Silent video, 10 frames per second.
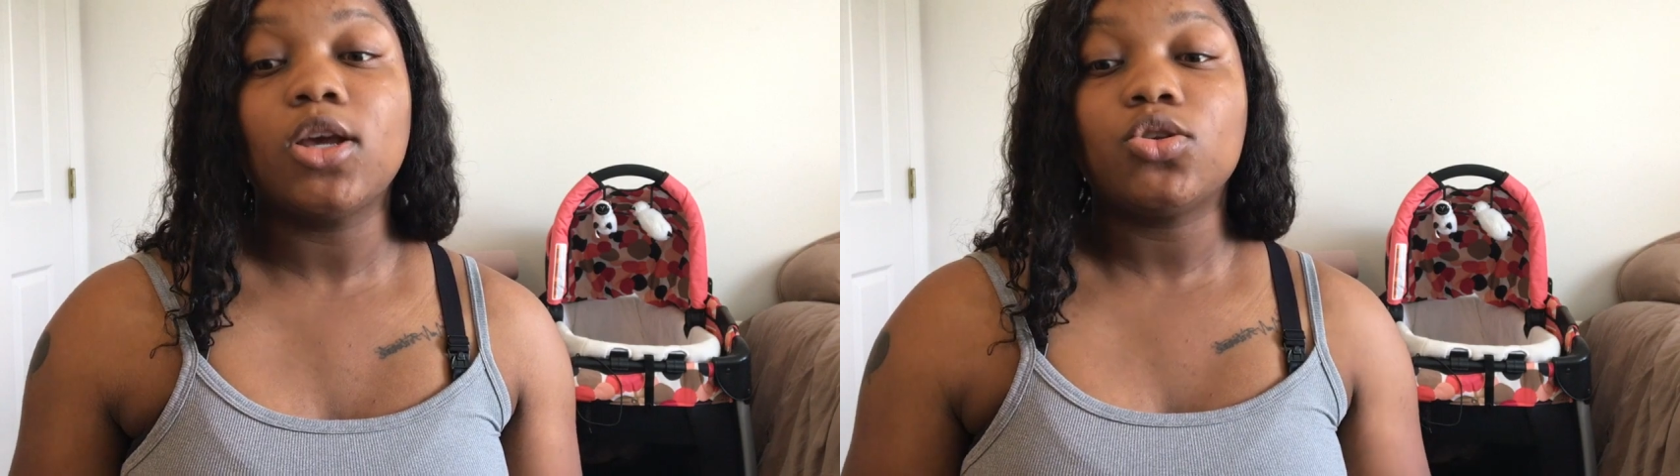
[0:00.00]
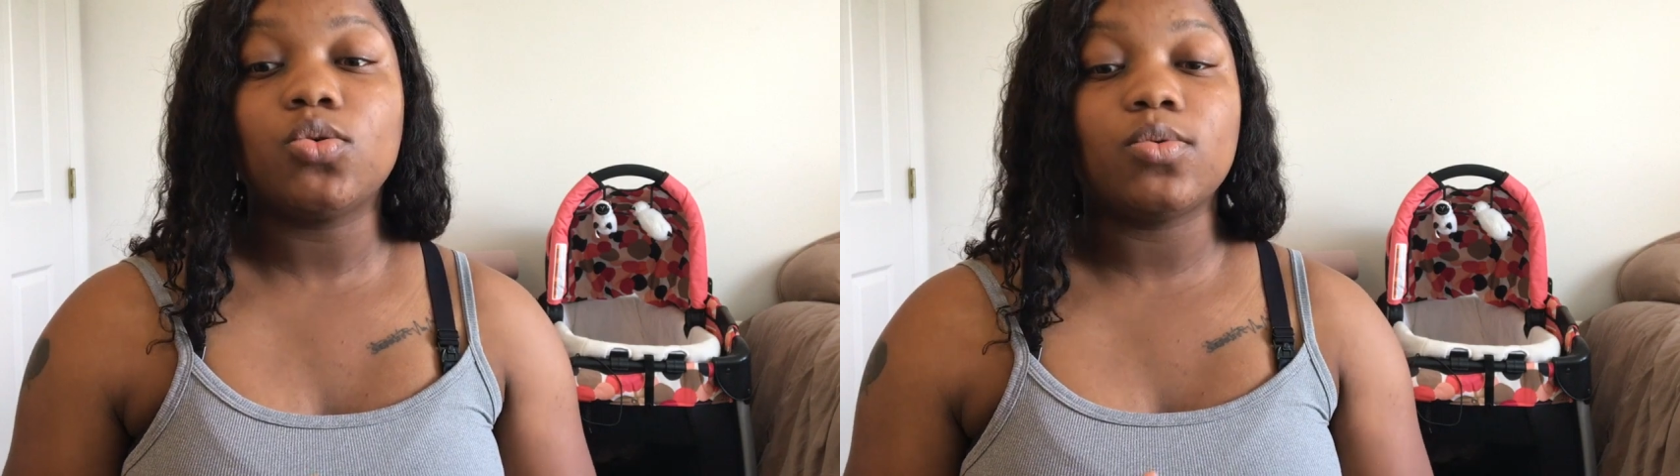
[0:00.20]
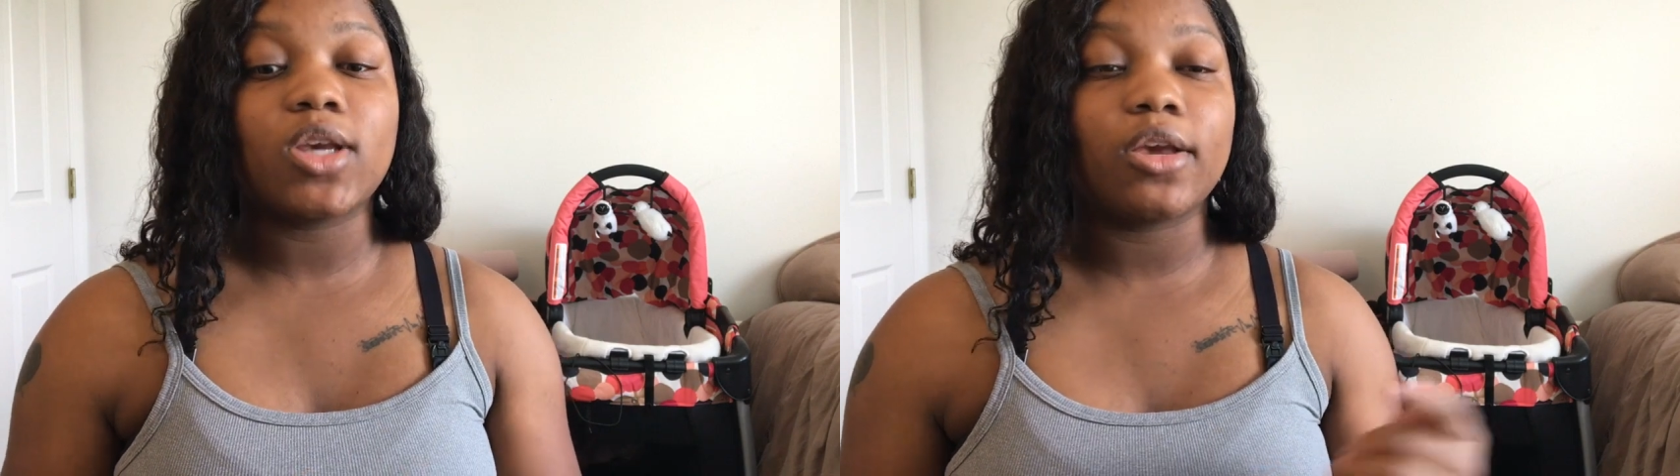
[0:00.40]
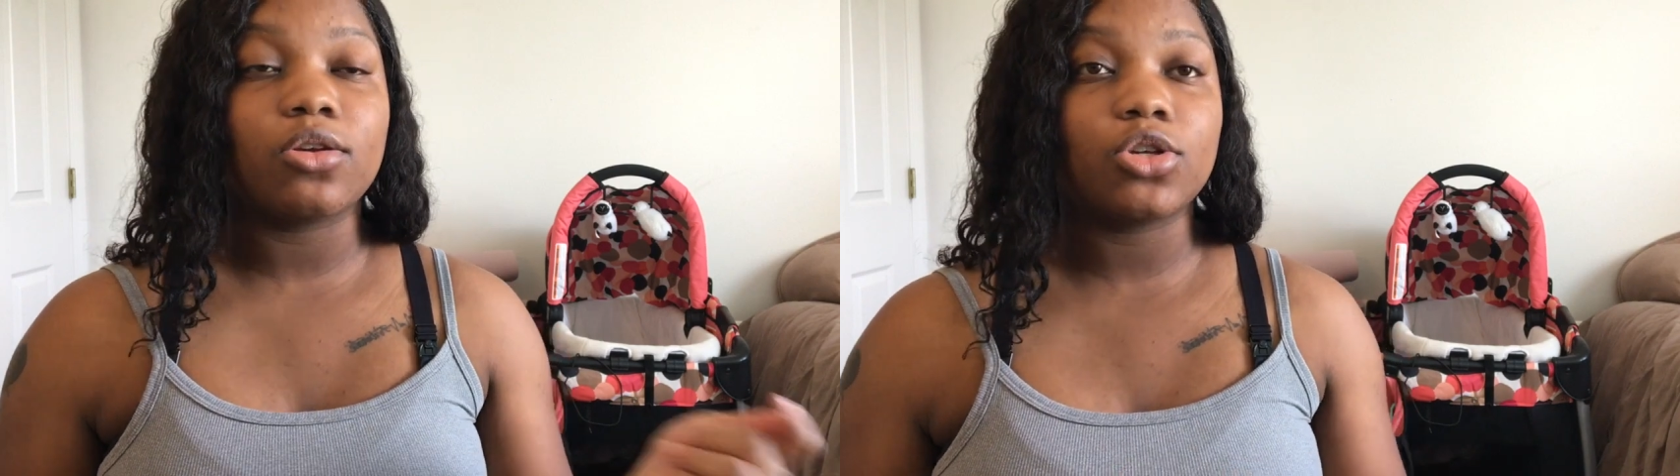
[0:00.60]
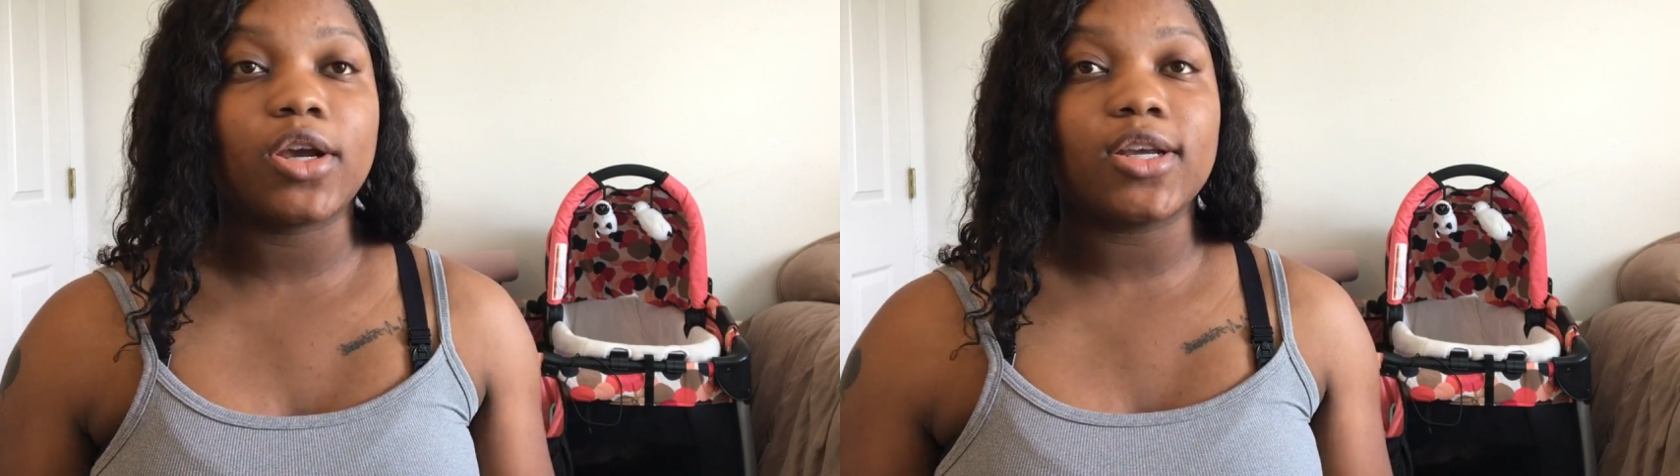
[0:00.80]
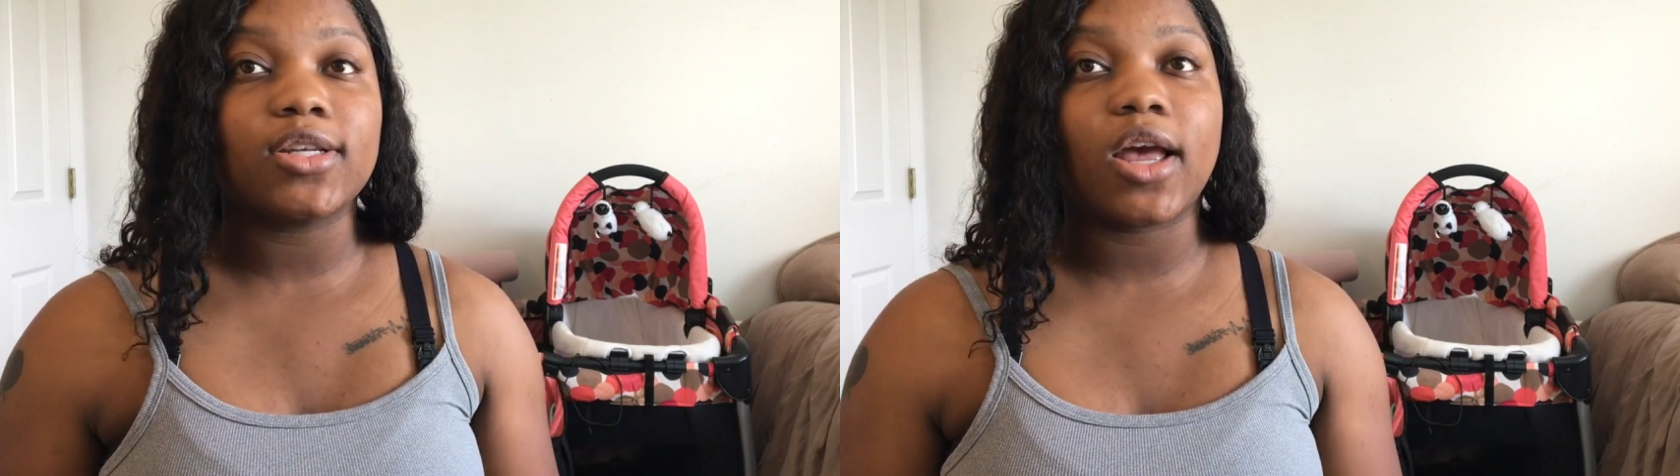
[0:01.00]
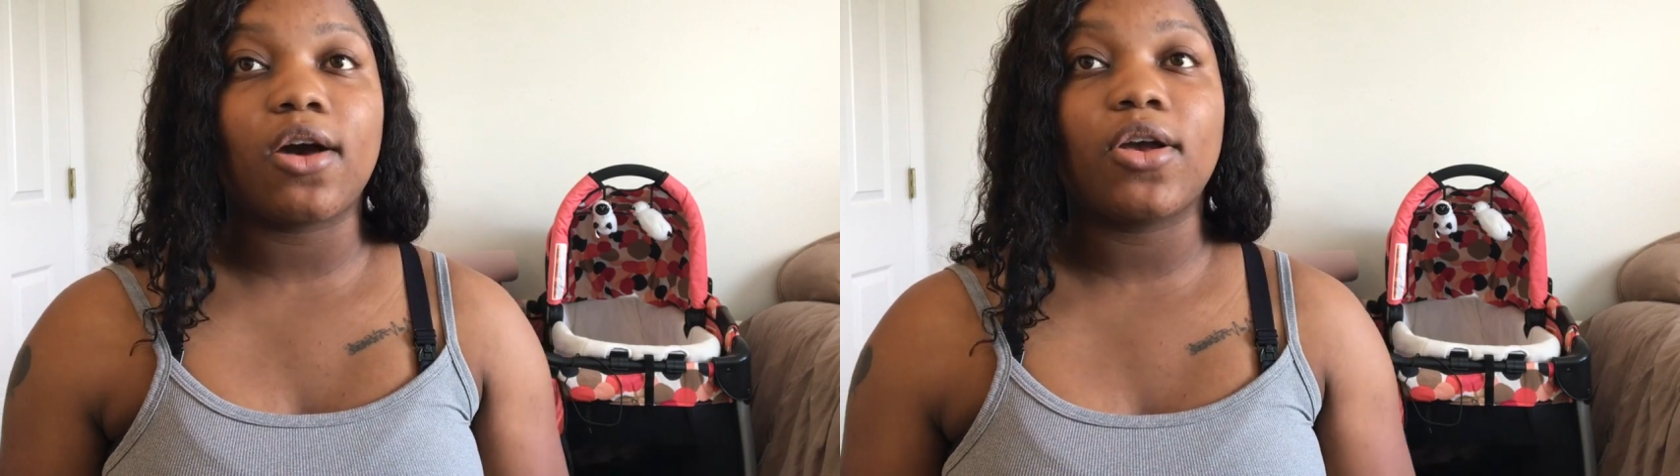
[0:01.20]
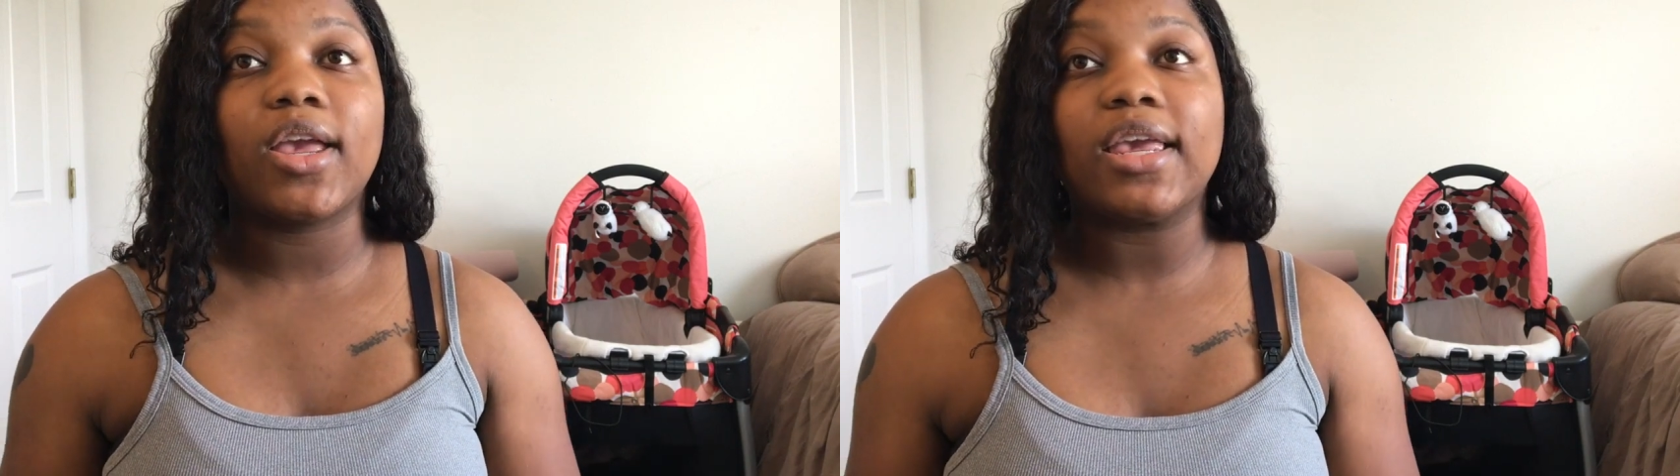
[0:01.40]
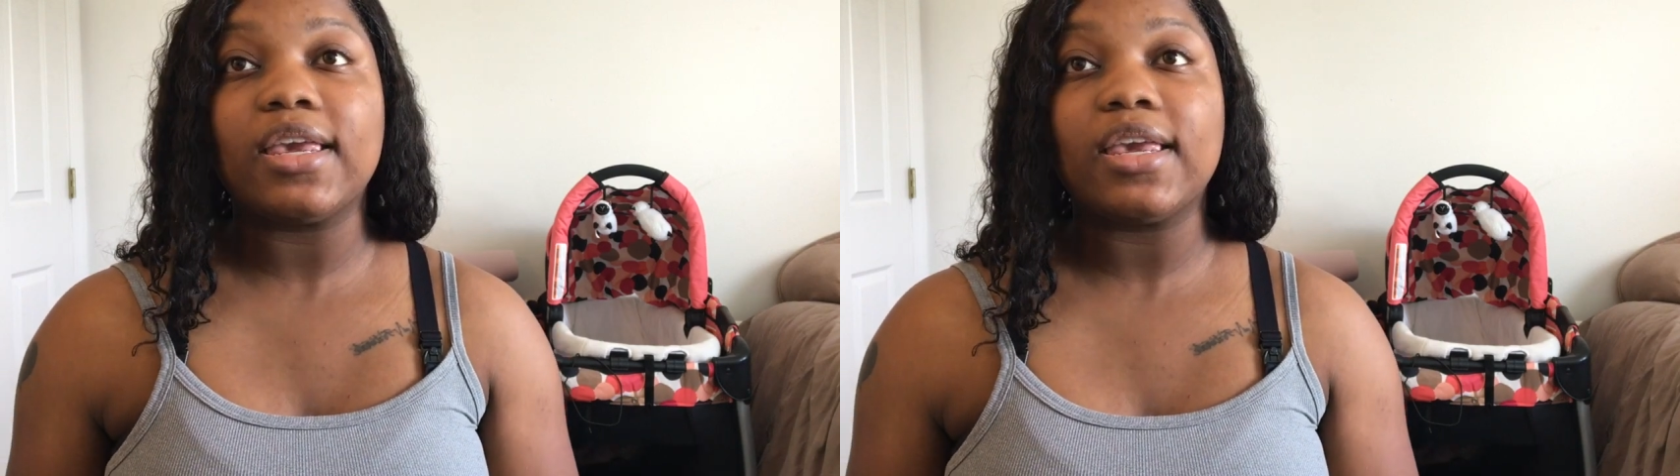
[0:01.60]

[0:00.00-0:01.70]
to take your trays out and